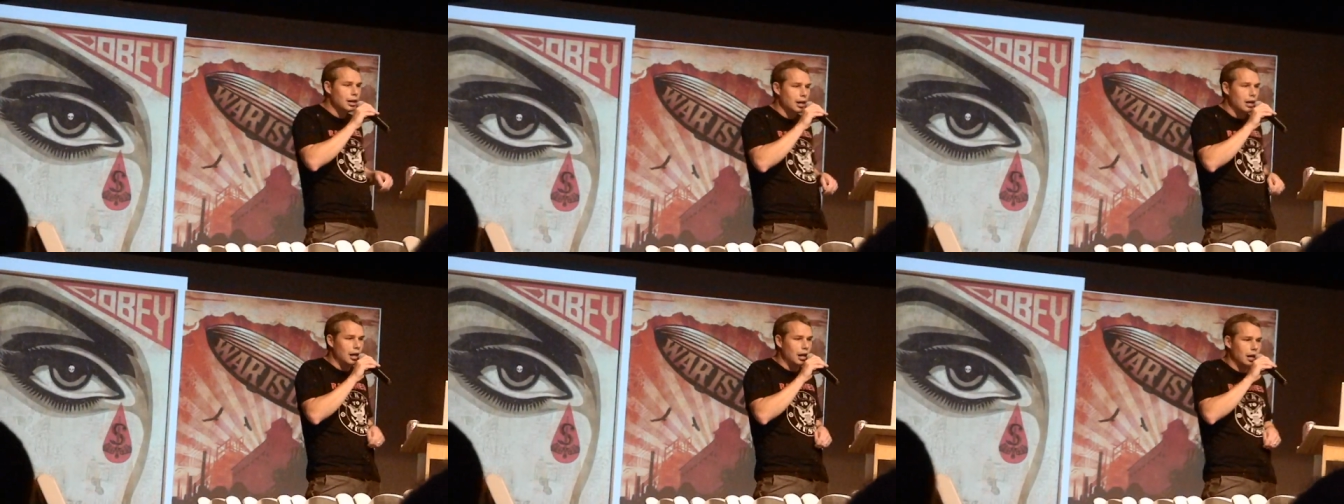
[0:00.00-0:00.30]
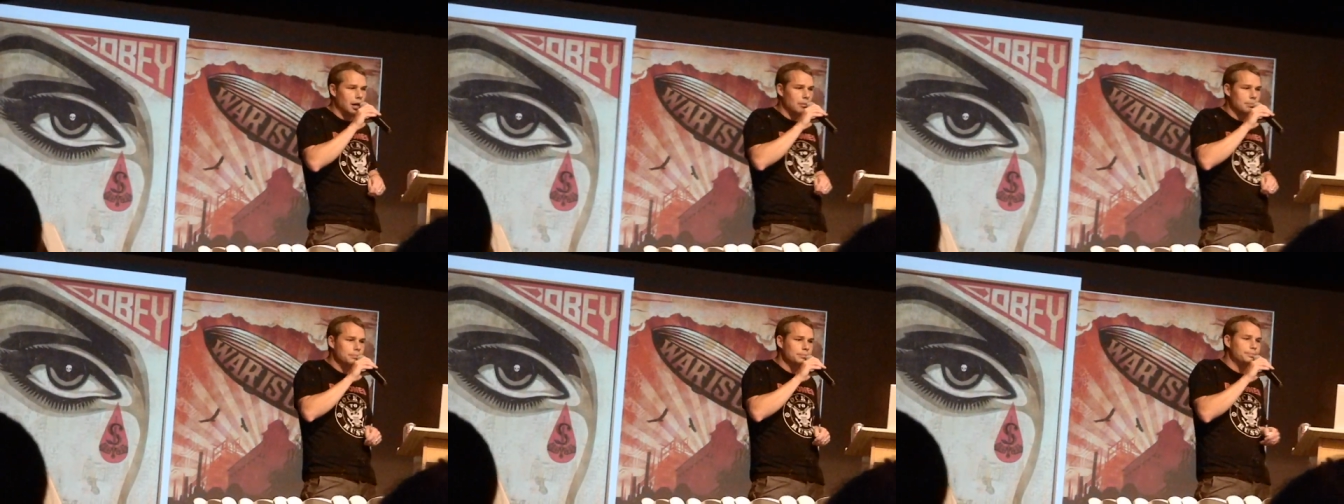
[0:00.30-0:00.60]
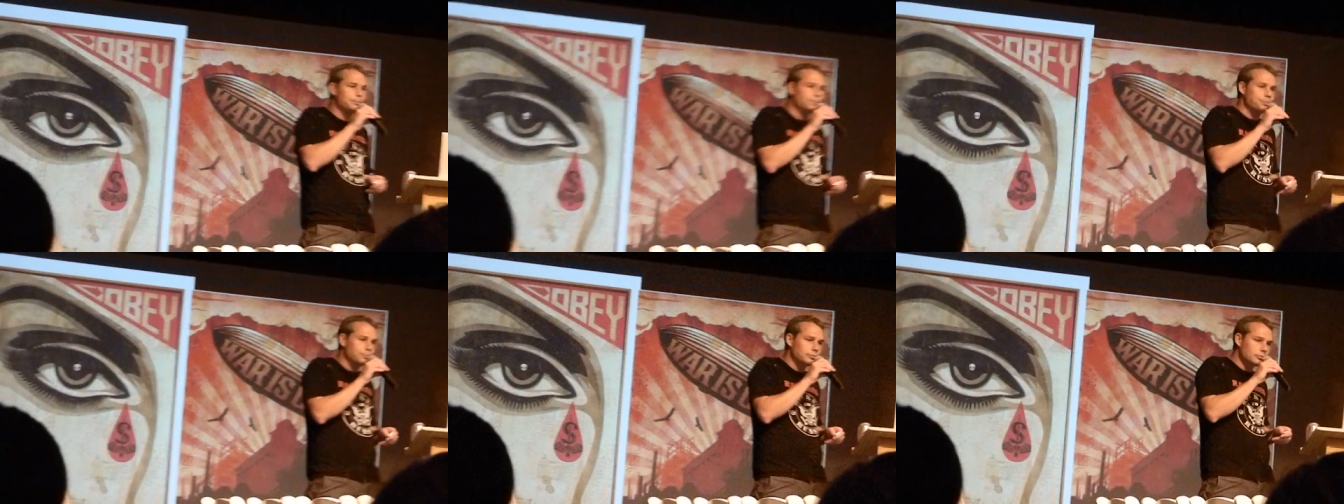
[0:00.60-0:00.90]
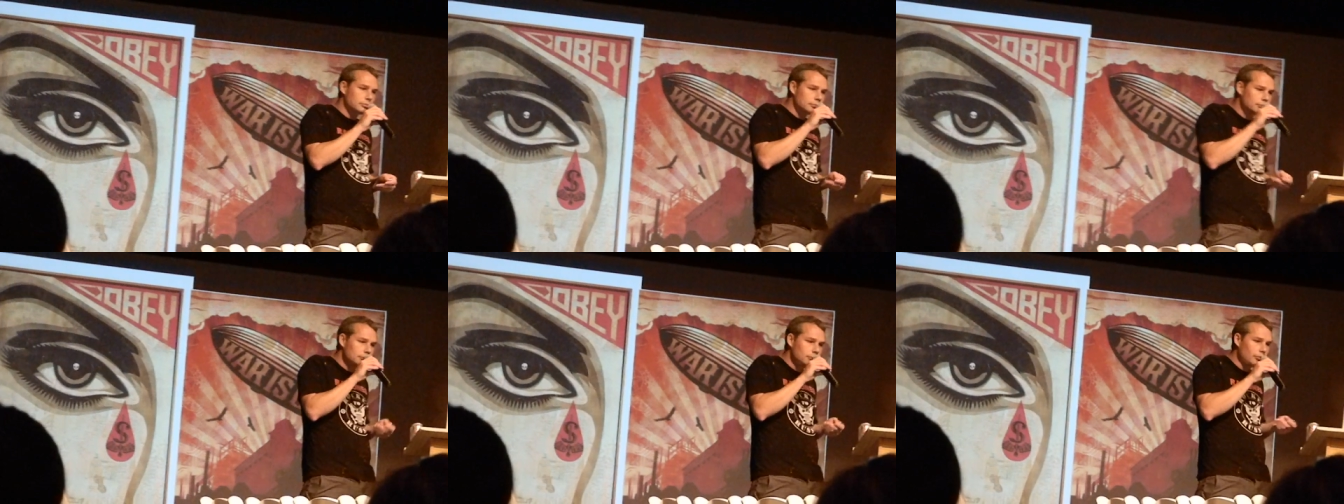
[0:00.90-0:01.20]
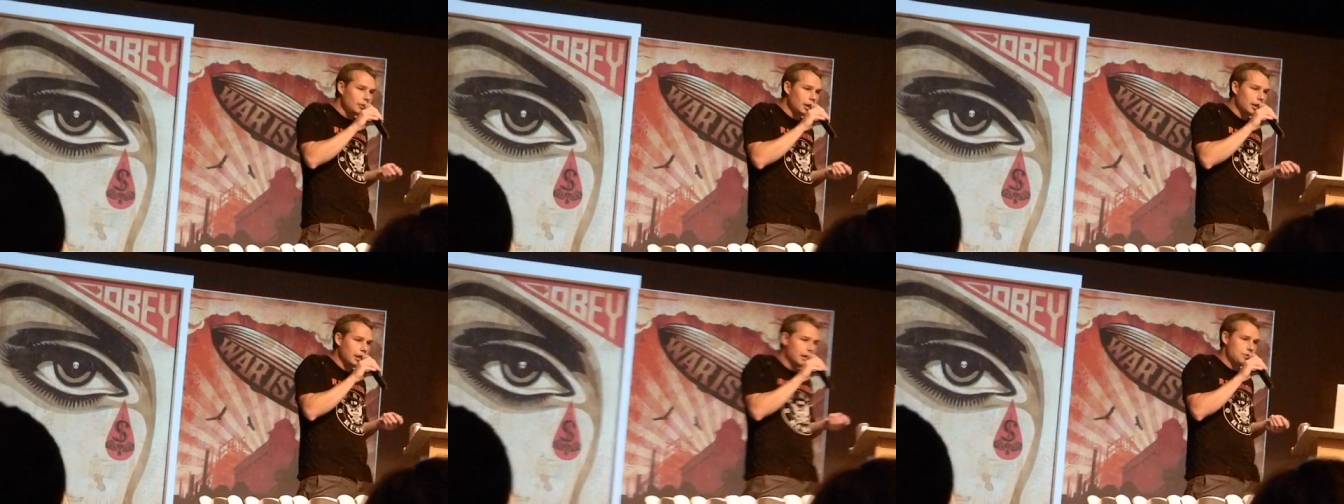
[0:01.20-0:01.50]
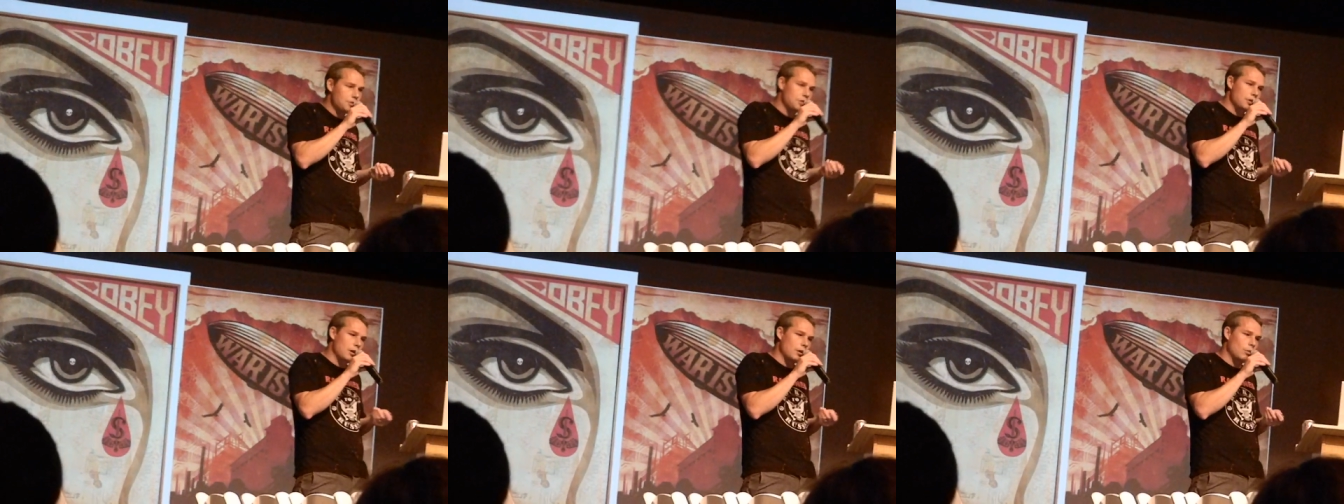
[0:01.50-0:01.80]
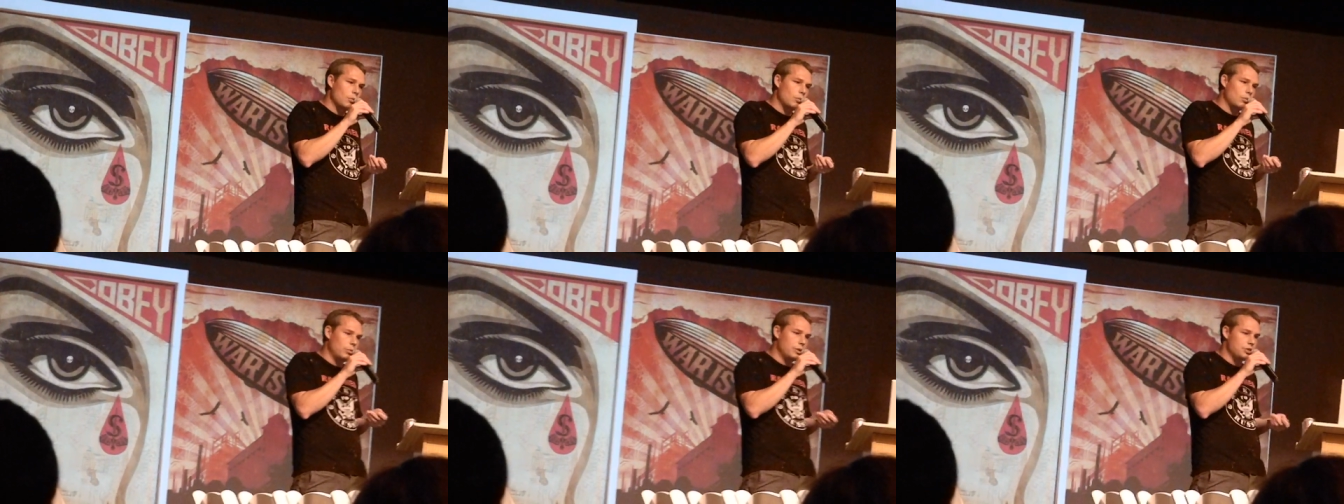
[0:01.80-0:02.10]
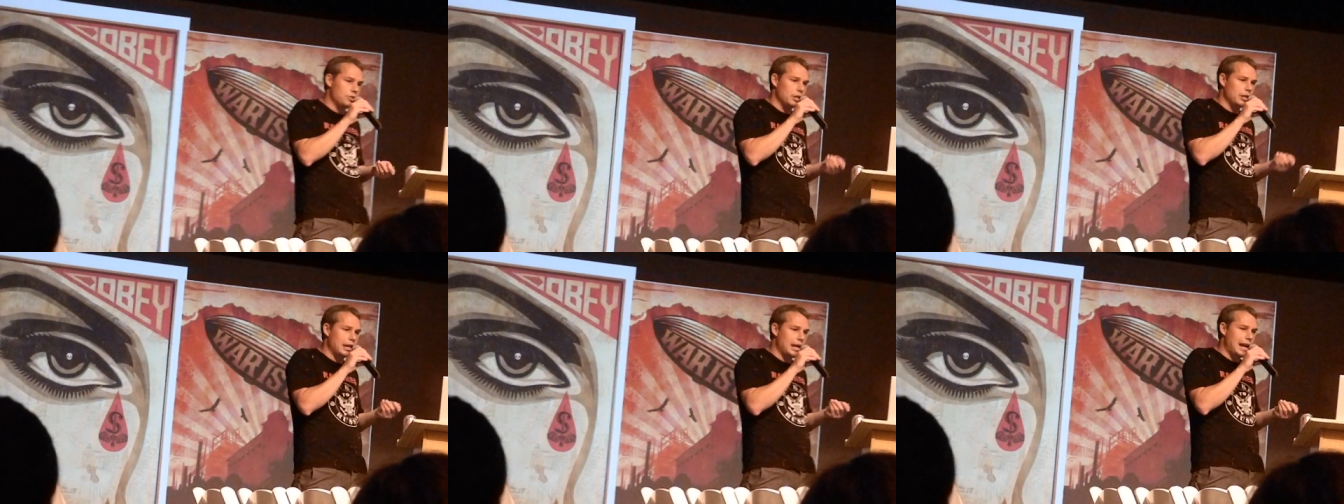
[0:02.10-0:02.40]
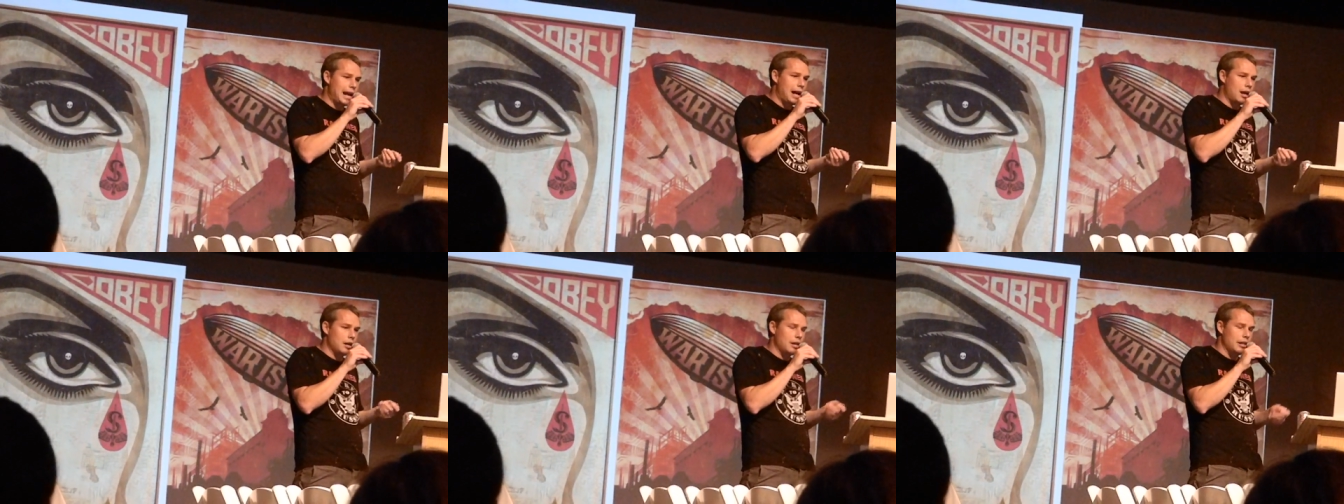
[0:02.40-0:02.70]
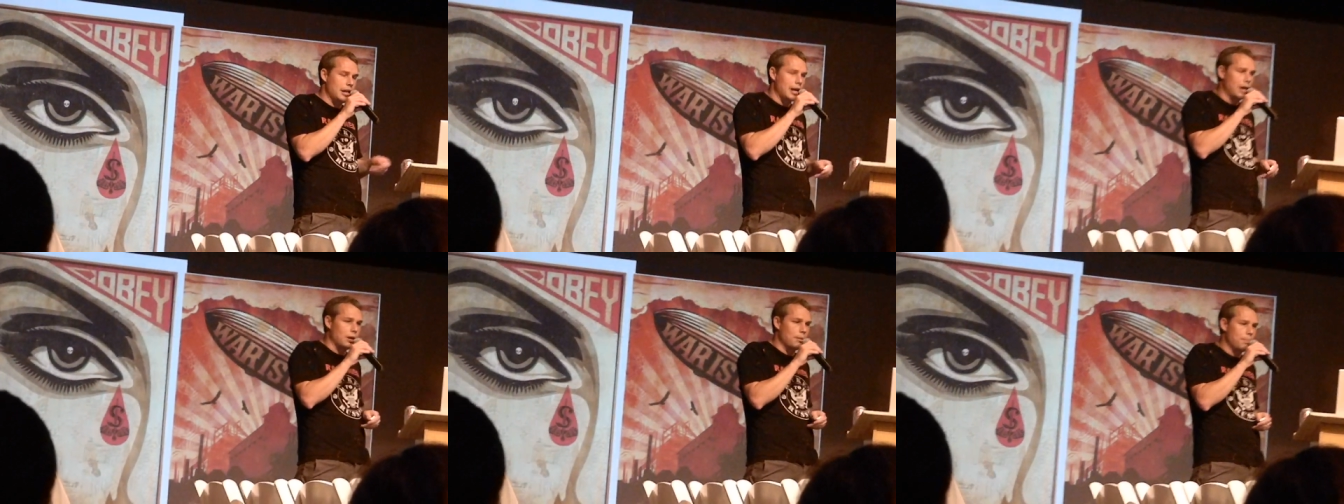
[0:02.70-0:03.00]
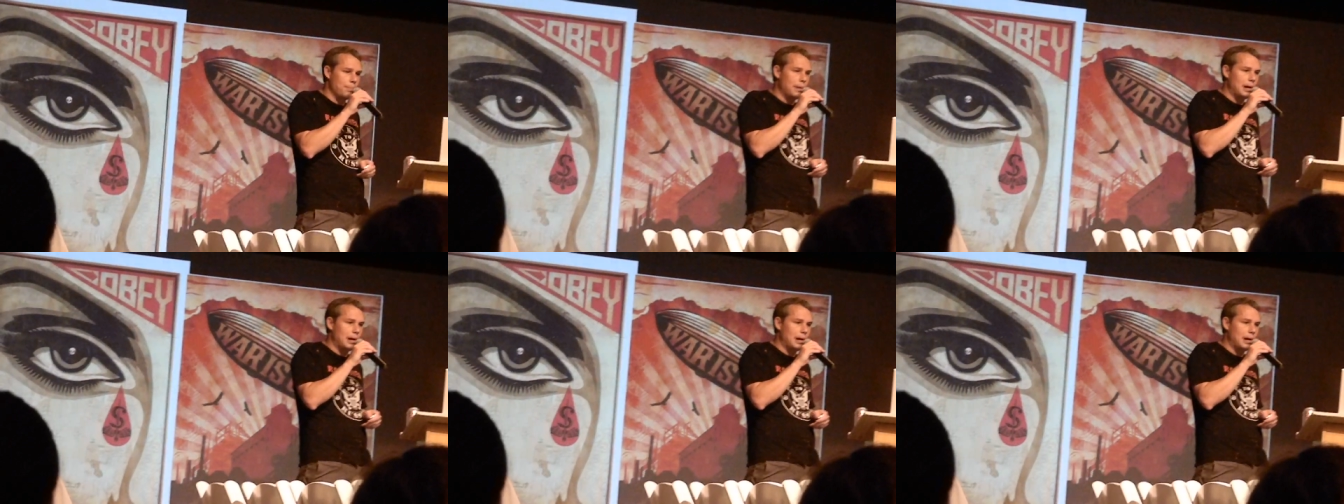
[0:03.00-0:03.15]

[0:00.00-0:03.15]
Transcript: And so we should get out of there.